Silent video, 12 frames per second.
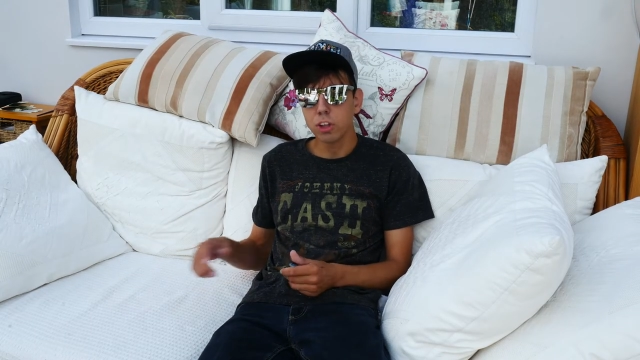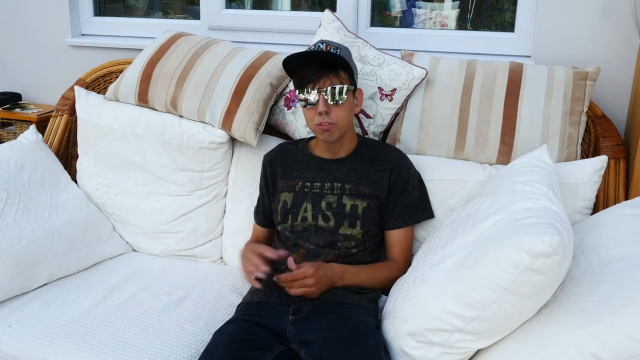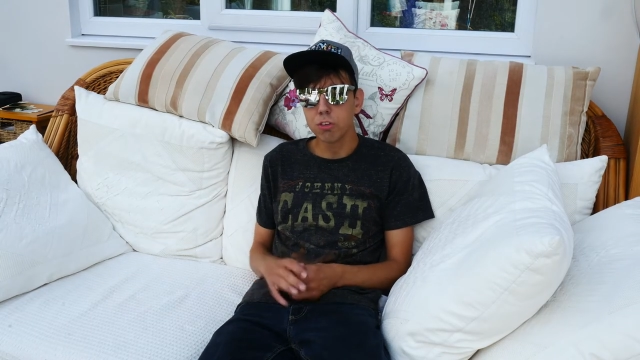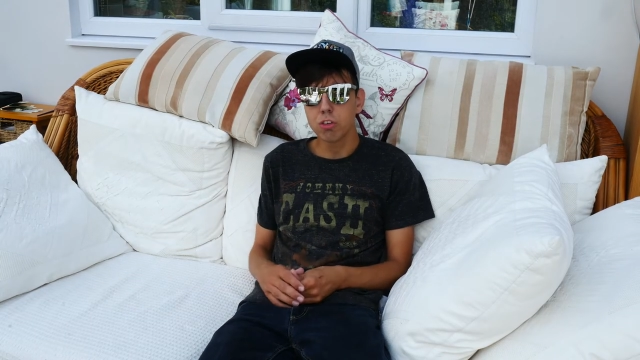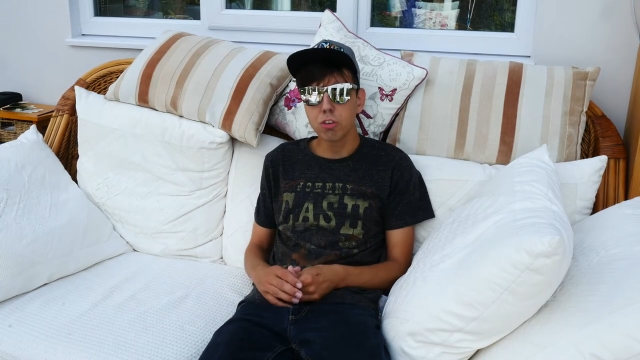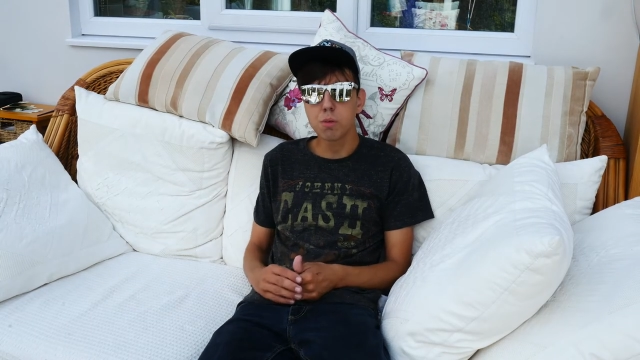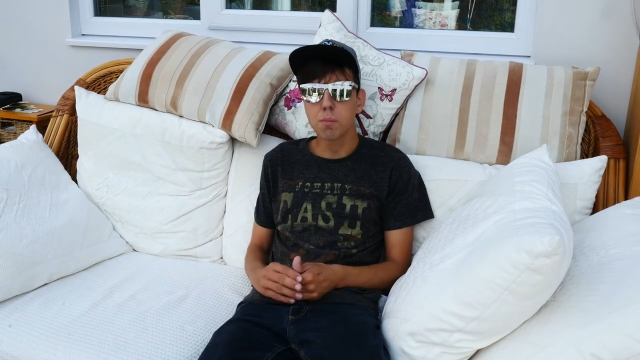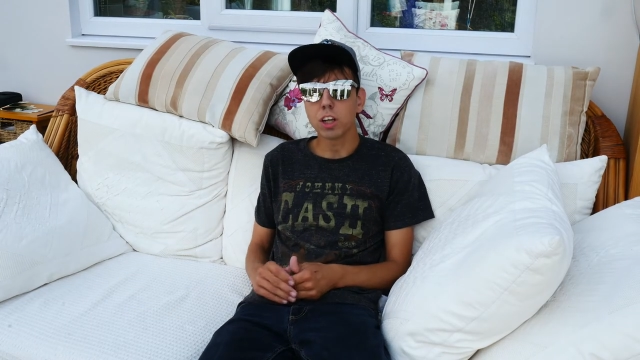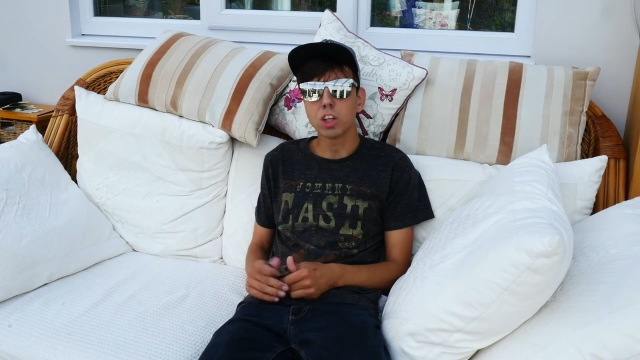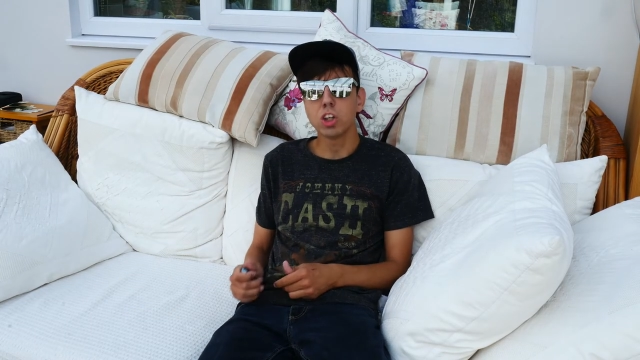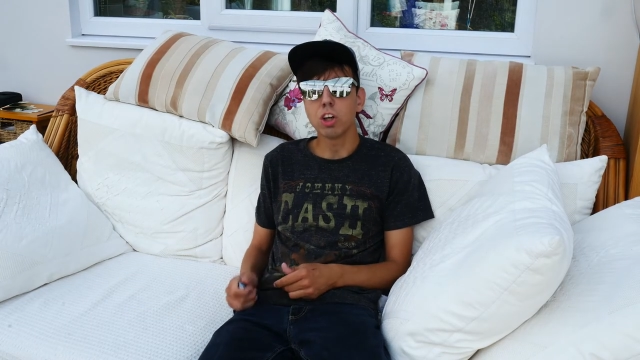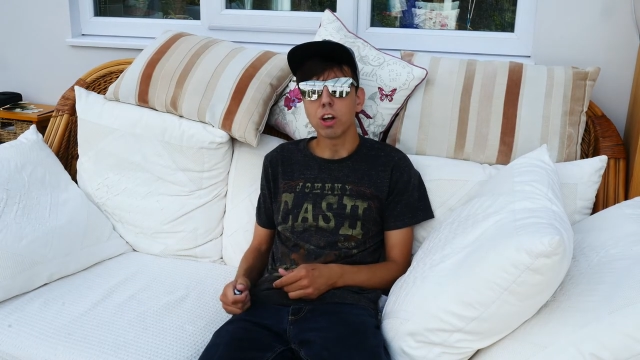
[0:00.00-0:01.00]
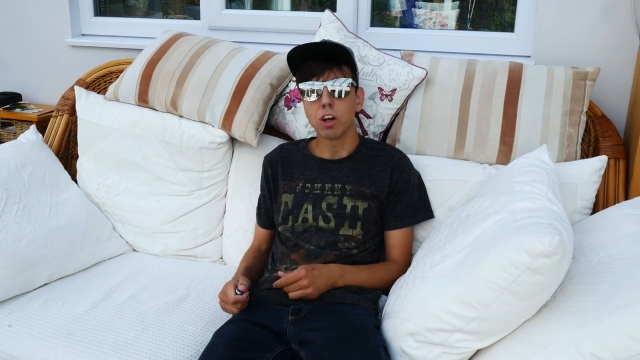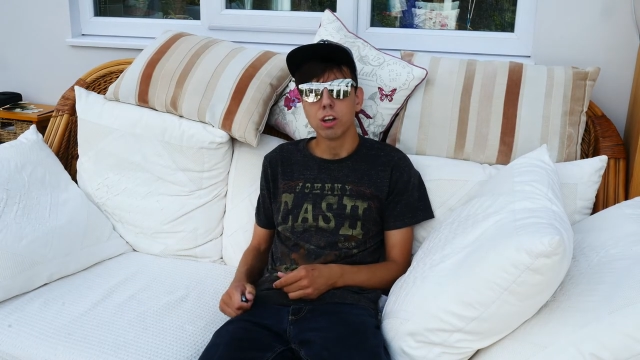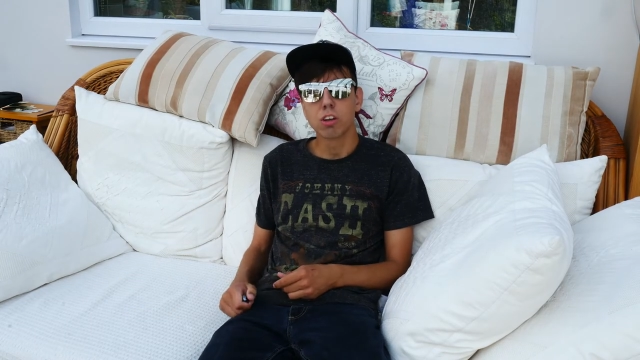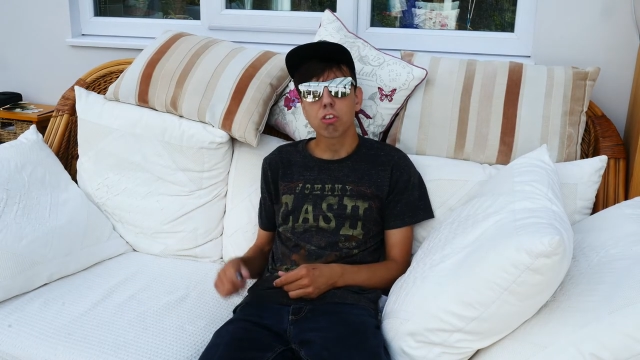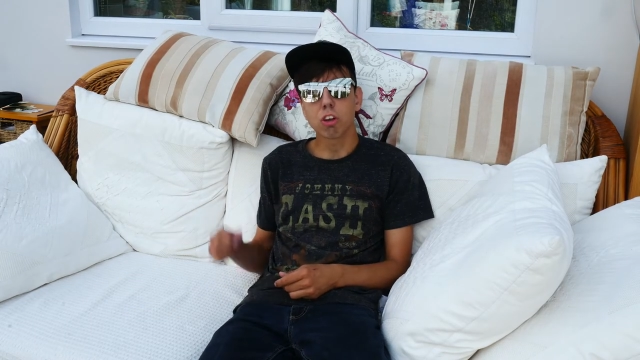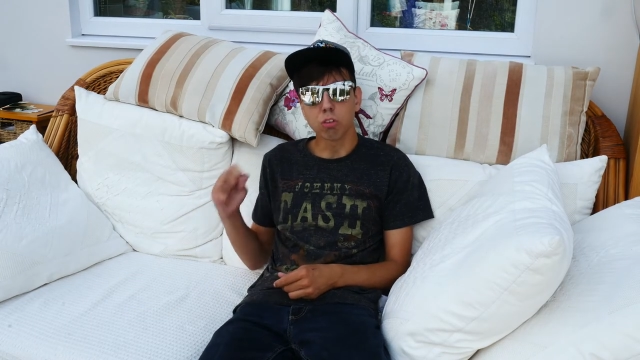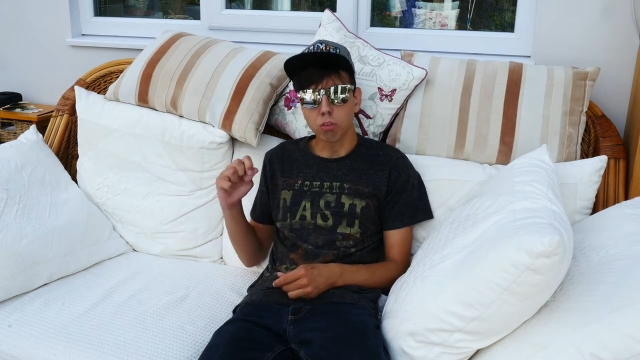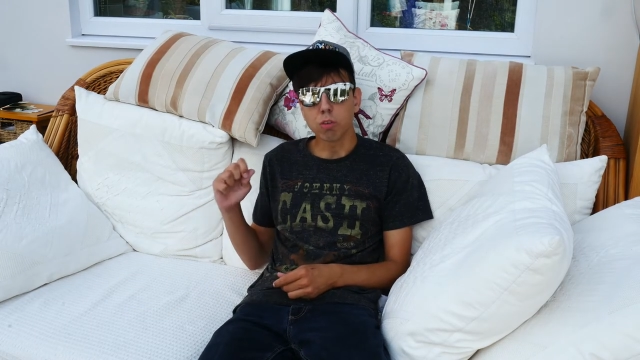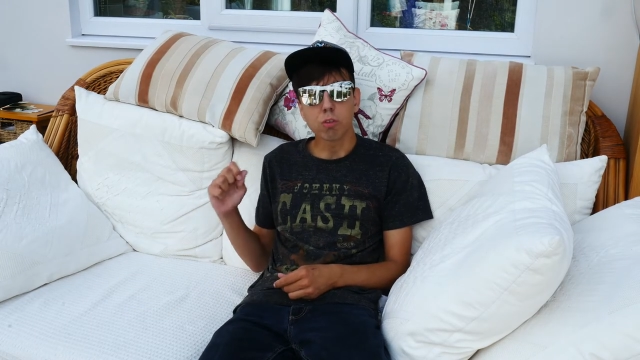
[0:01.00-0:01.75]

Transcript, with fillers: even do my shot, so I'll do it